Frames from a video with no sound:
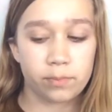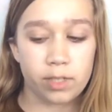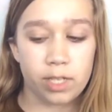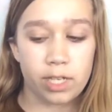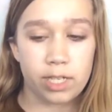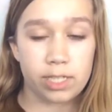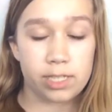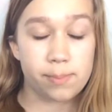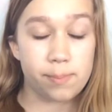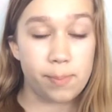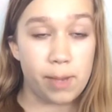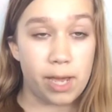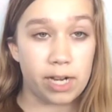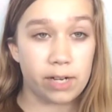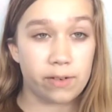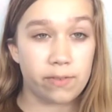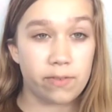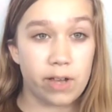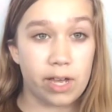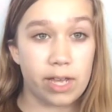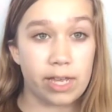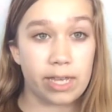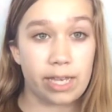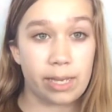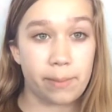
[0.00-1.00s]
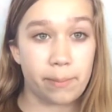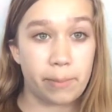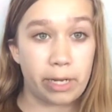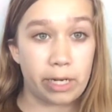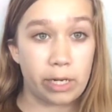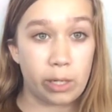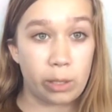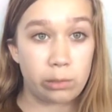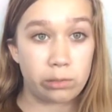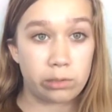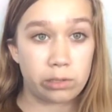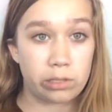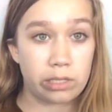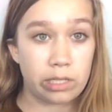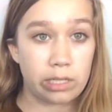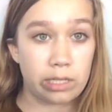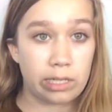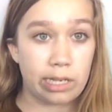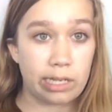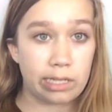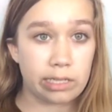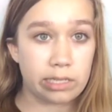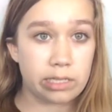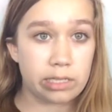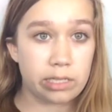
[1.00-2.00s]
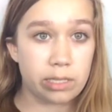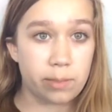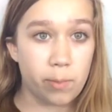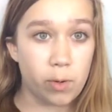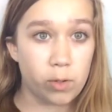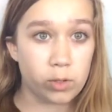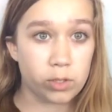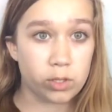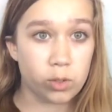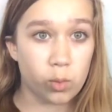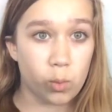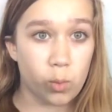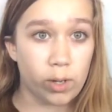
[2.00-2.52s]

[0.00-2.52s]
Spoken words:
it's mattifying and my nose gets the most